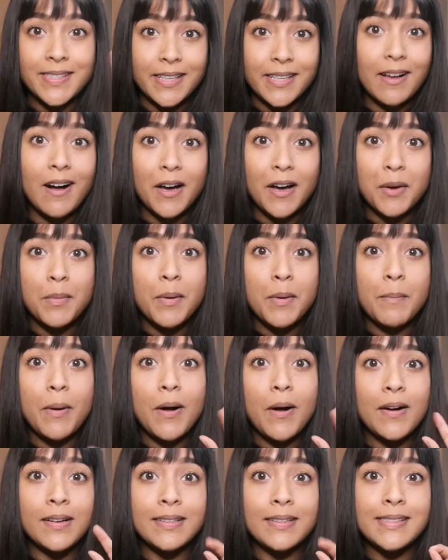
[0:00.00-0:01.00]
the cardamom
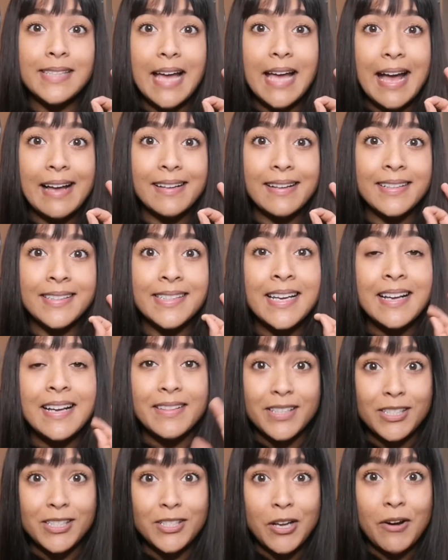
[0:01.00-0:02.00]
pods and
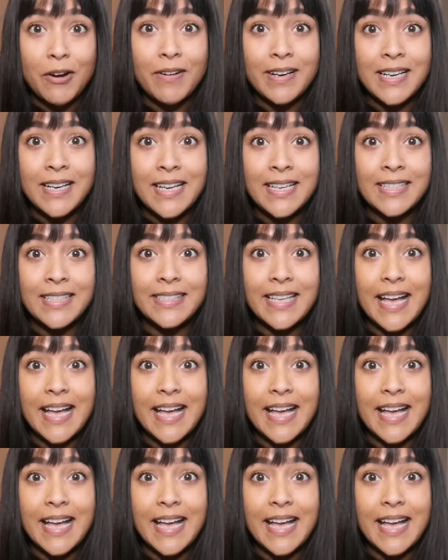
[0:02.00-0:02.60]
the star anise,